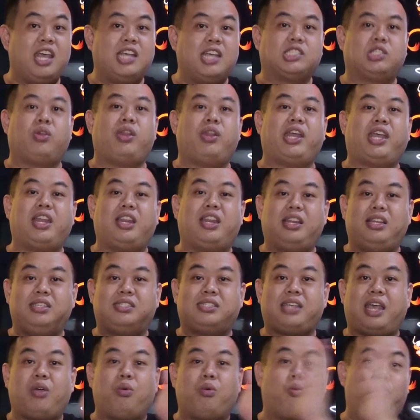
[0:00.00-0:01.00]
so they can
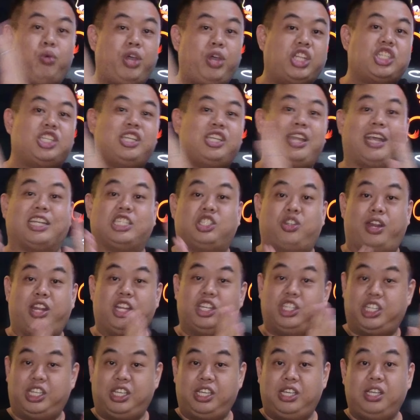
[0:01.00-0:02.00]
decide which deck
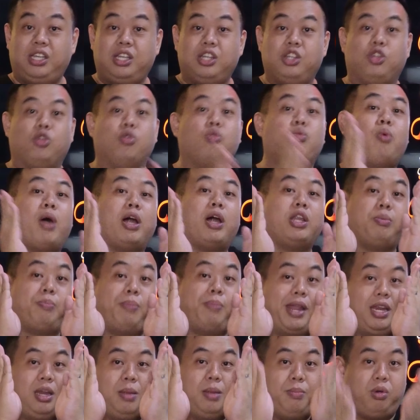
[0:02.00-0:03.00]
strategy you want to
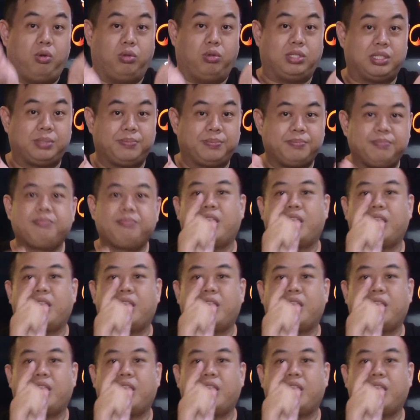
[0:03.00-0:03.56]
play the most.